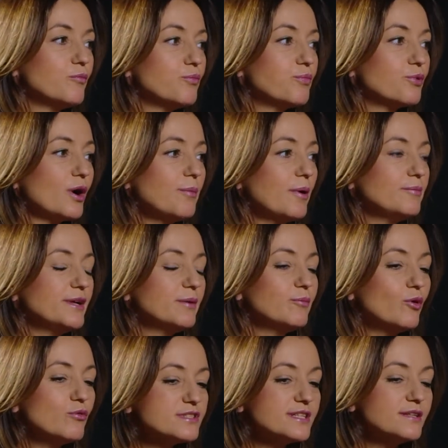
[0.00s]
probably
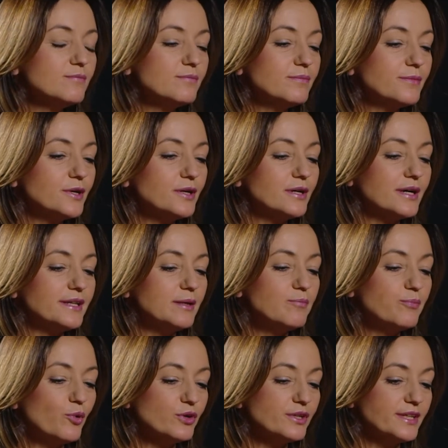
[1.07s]
an
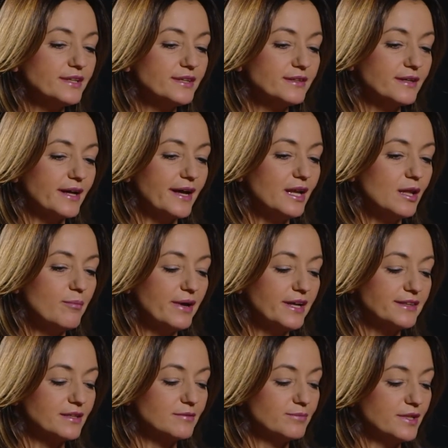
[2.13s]
important
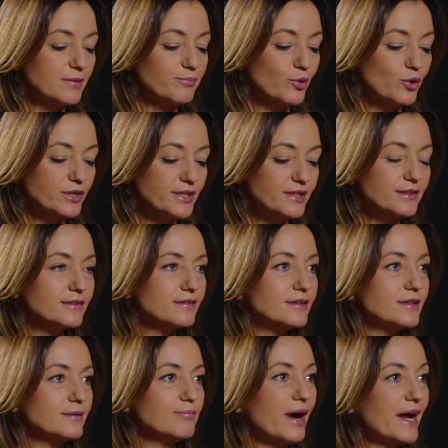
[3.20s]
element, an important
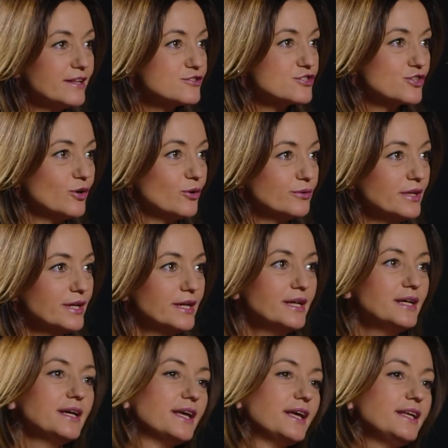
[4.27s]
milestone
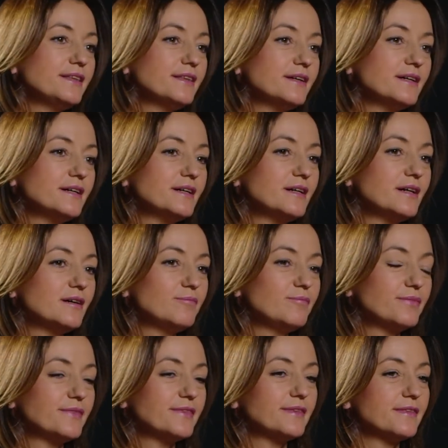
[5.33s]
in
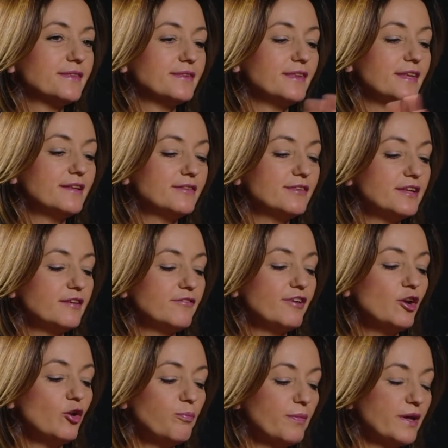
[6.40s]
the
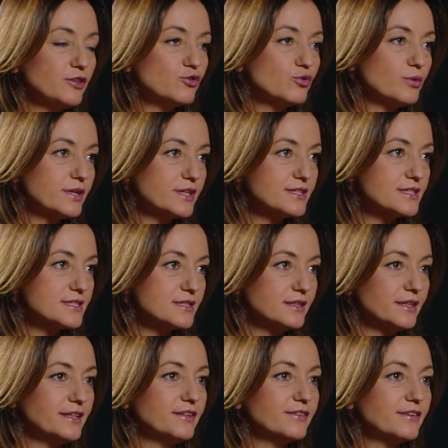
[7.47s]
development towards
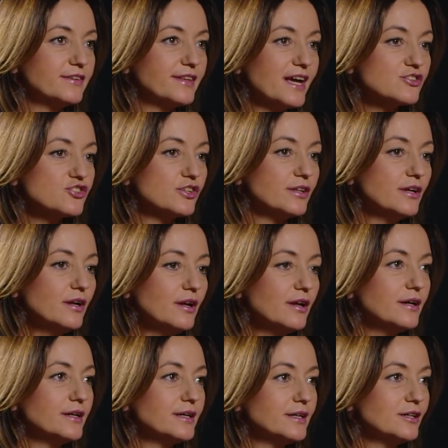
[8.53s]
an
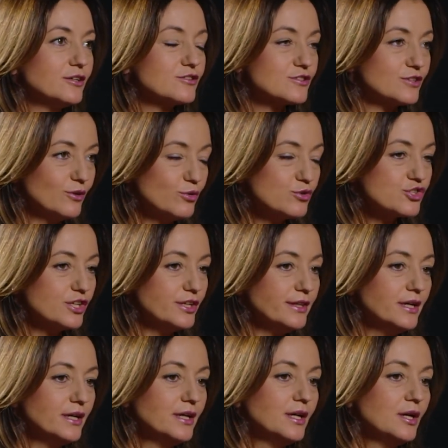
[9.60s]
international
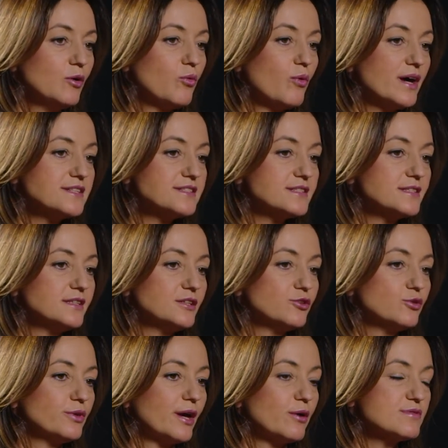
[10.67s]
solution was
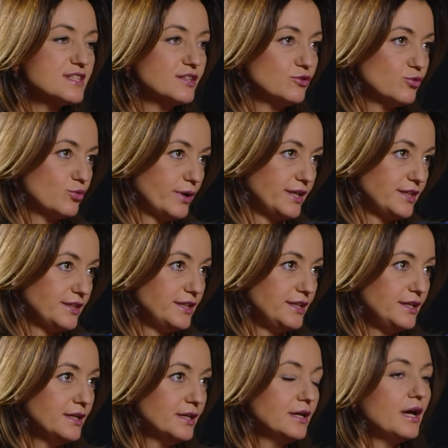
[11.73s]

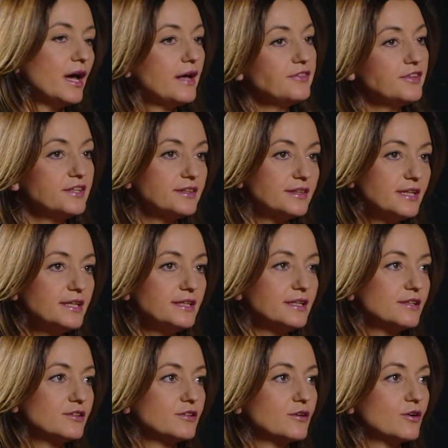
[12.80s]
2020, and
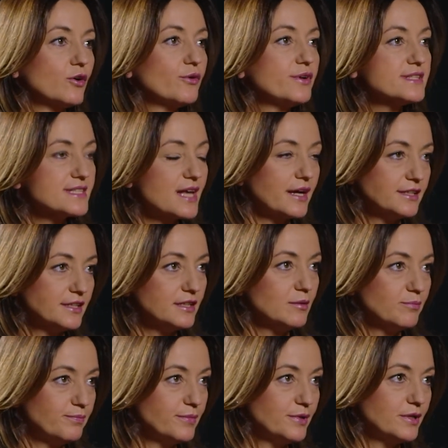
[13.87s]
it coincided
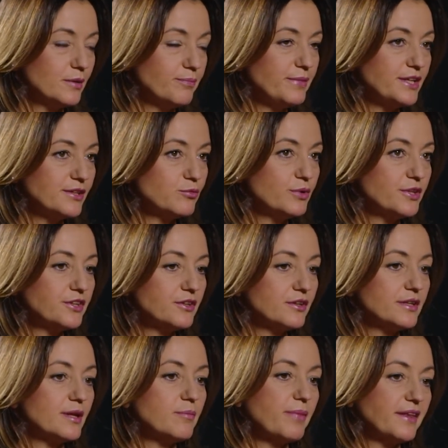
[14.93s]
a bit with
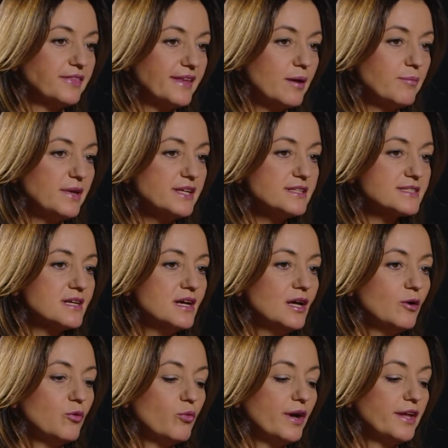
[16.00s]
the pandemics
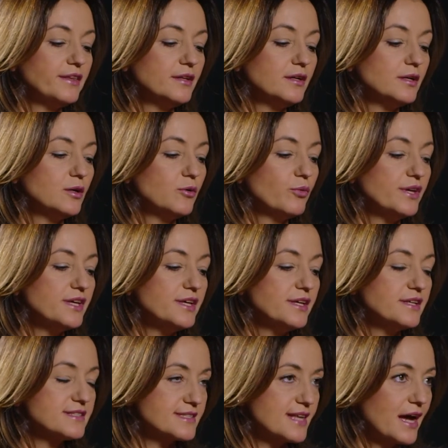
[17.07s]
when we
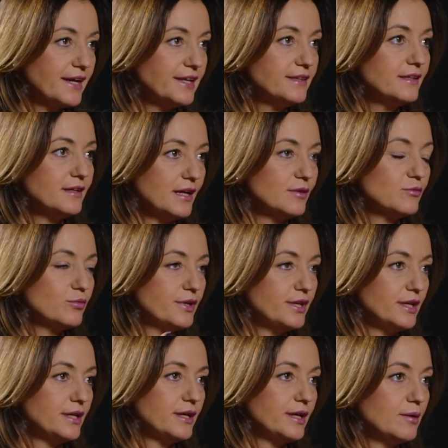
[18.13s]
signed and
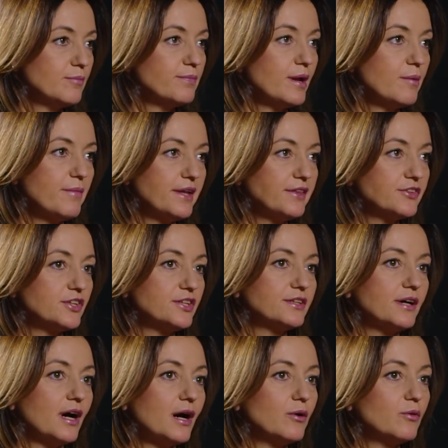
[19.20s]
we implemented
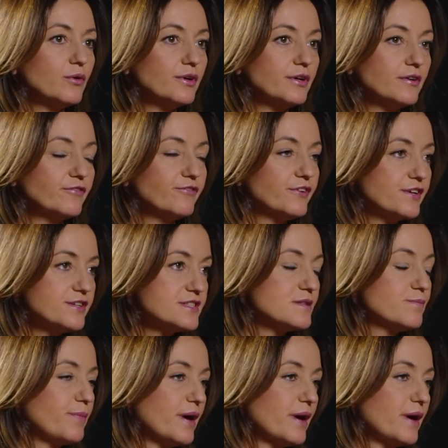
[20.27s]
our first